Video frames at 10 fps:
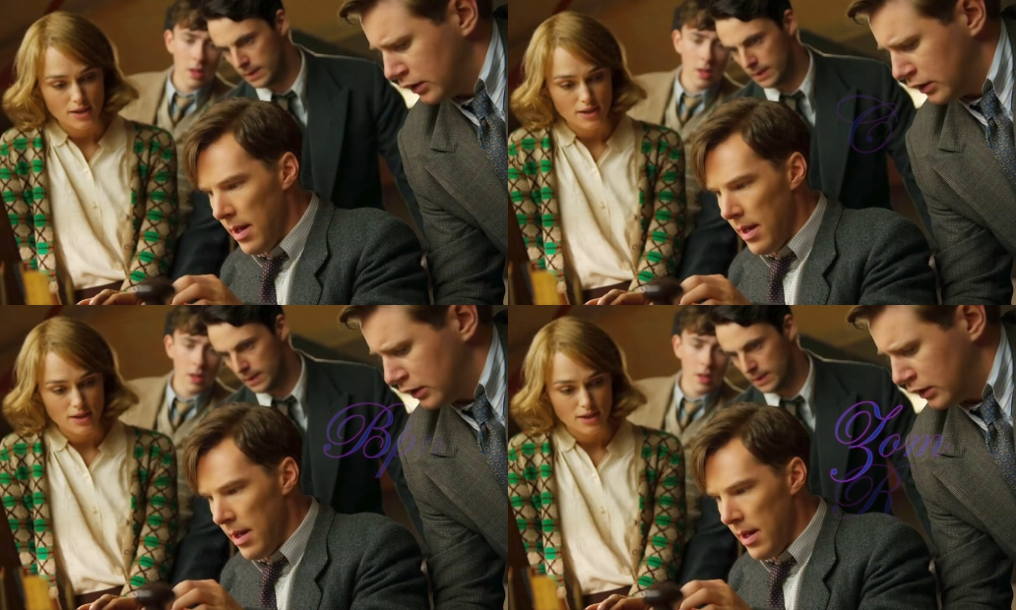
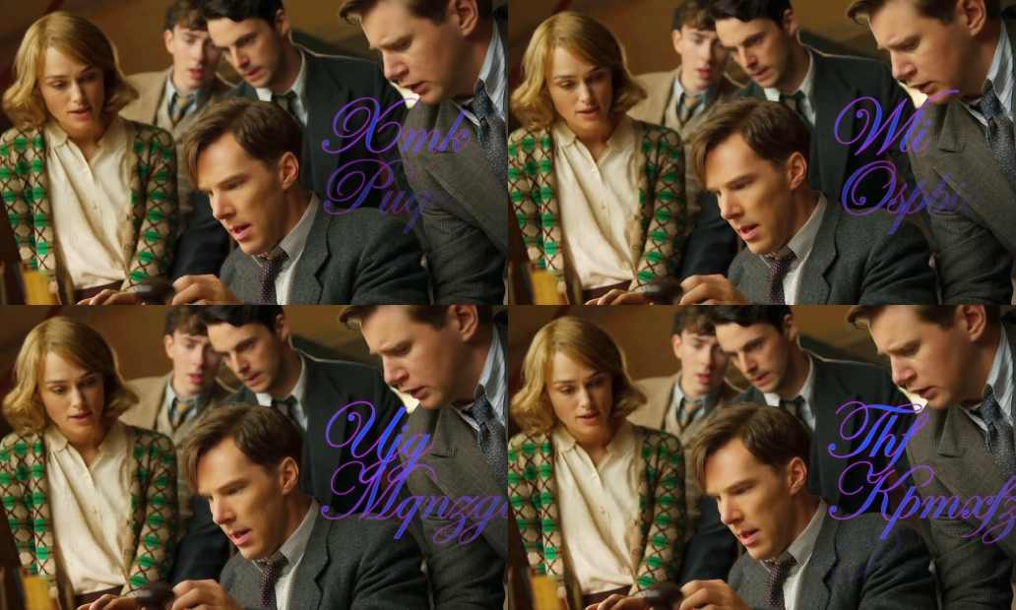
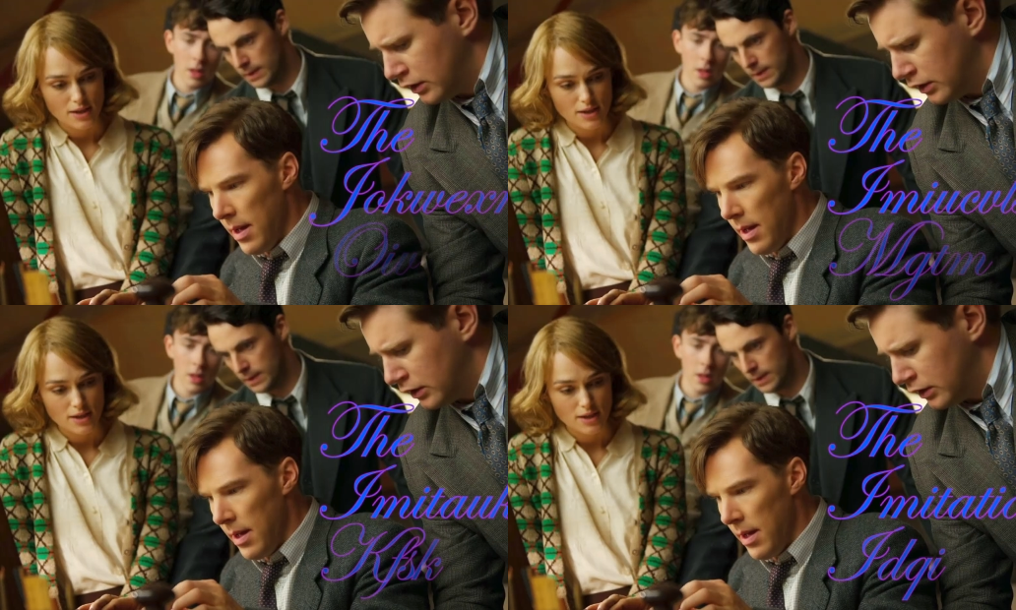
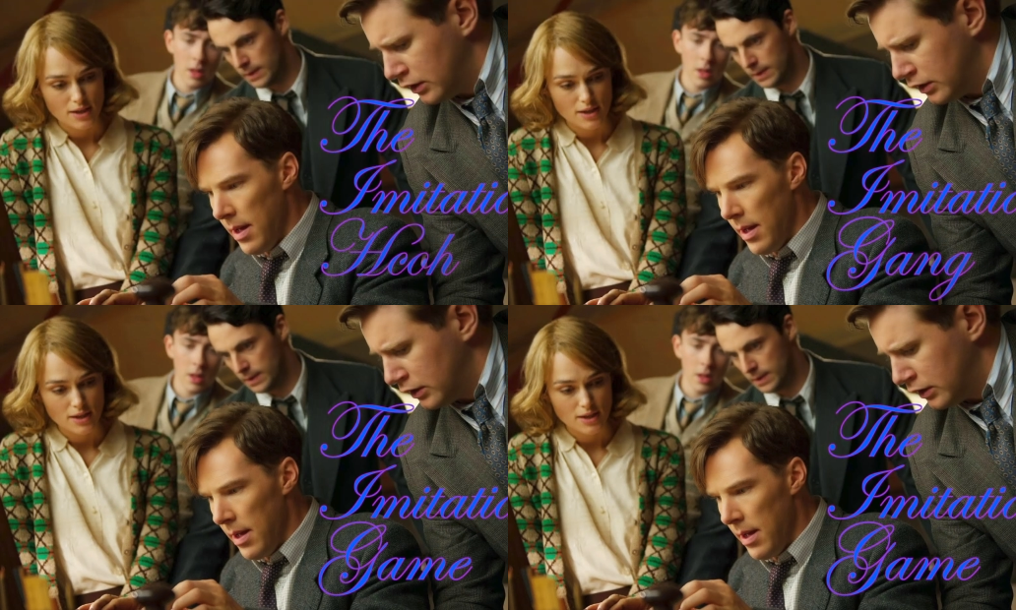
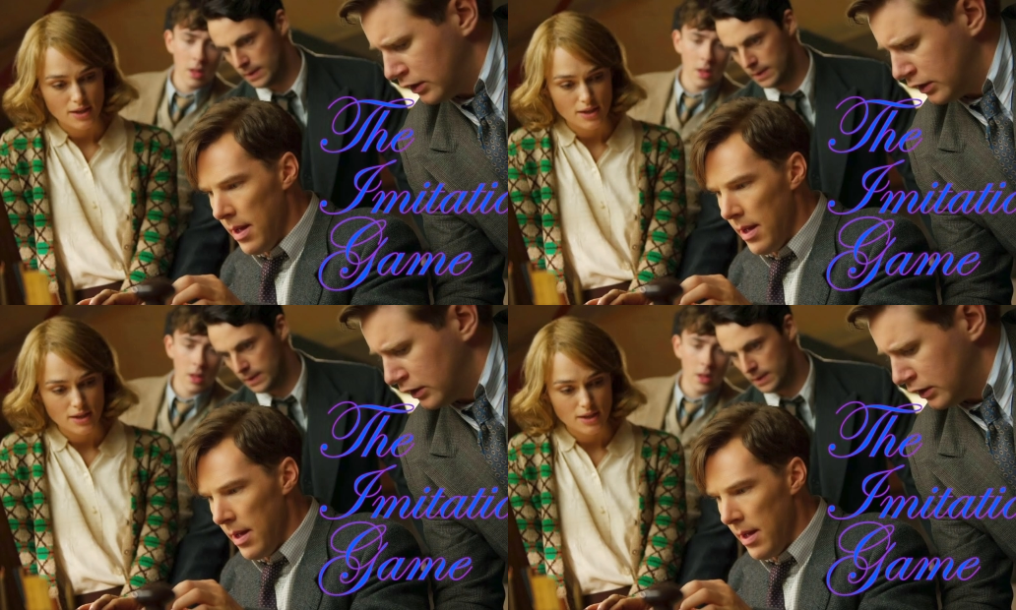
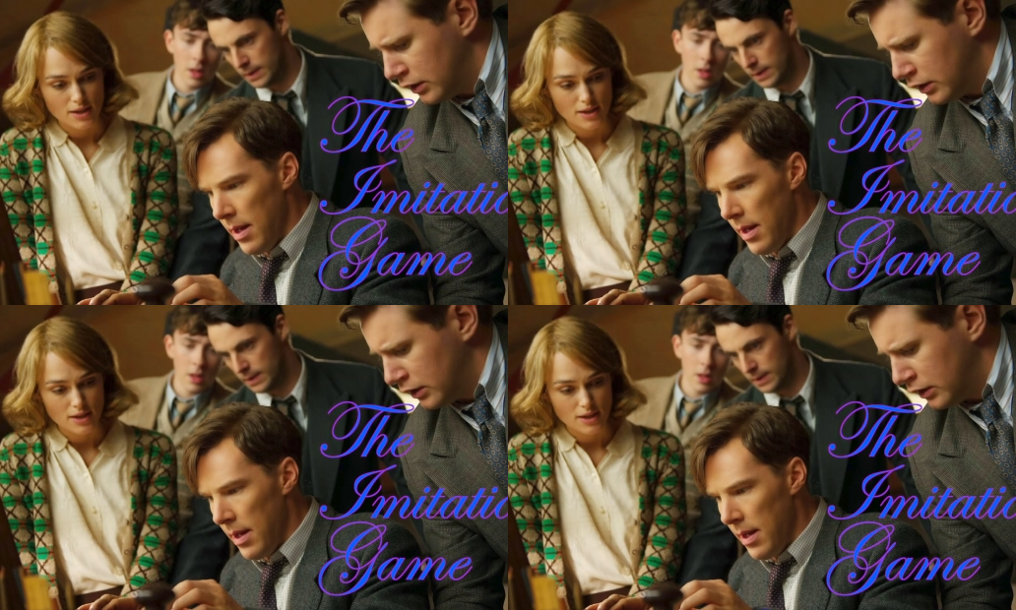
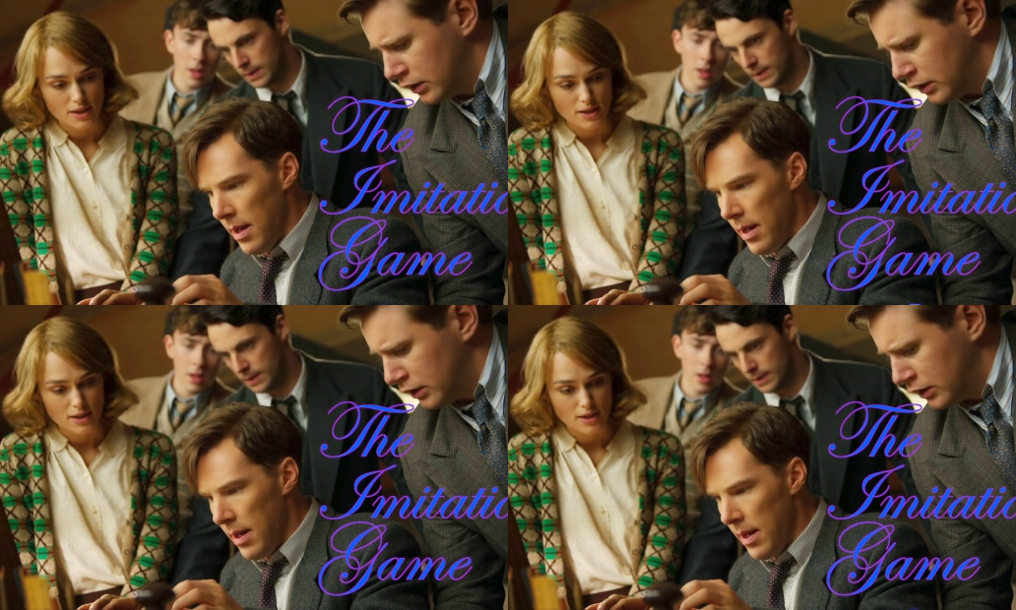
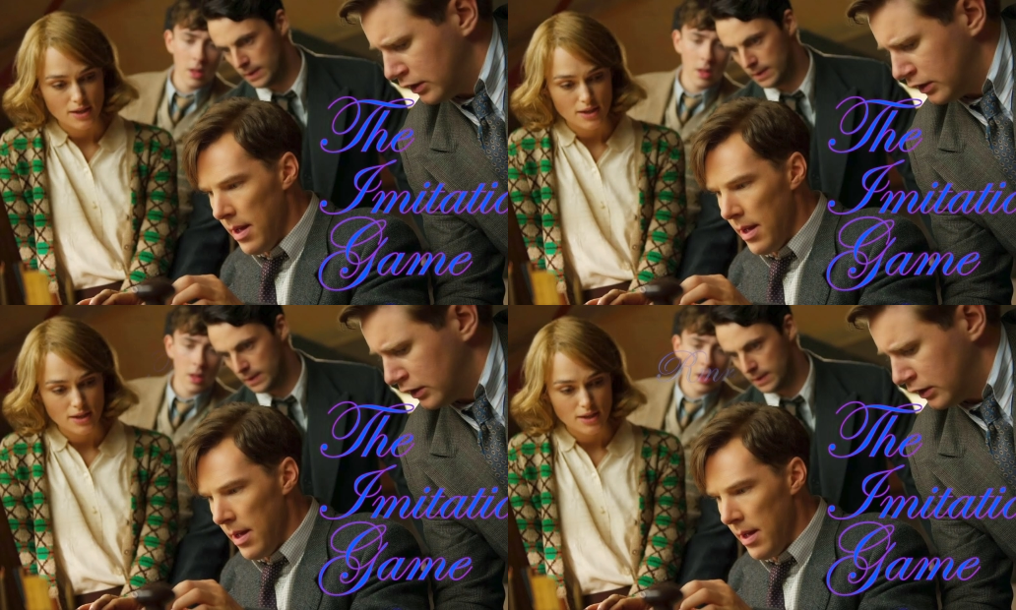
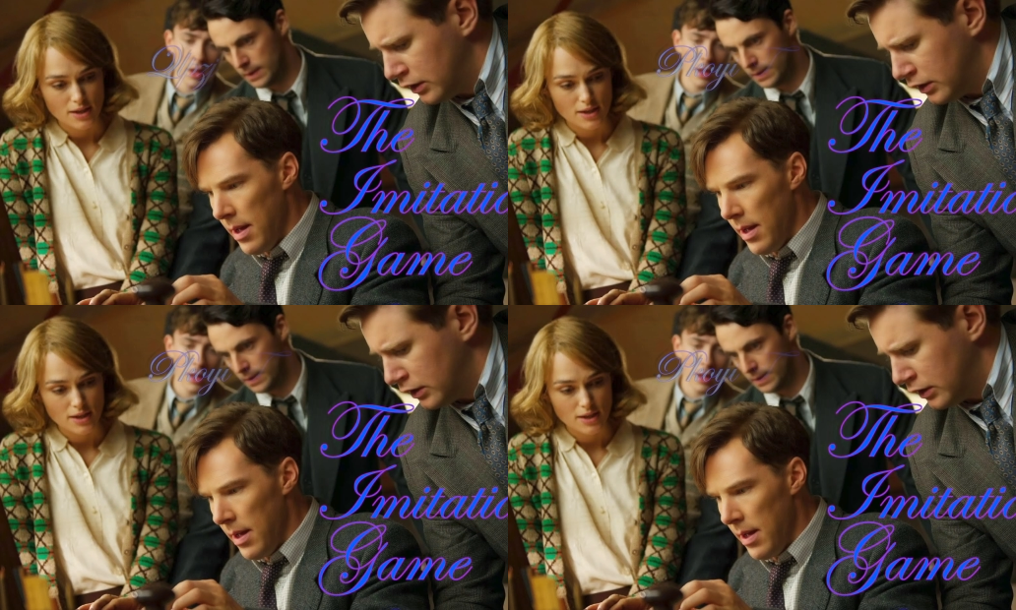[no speech]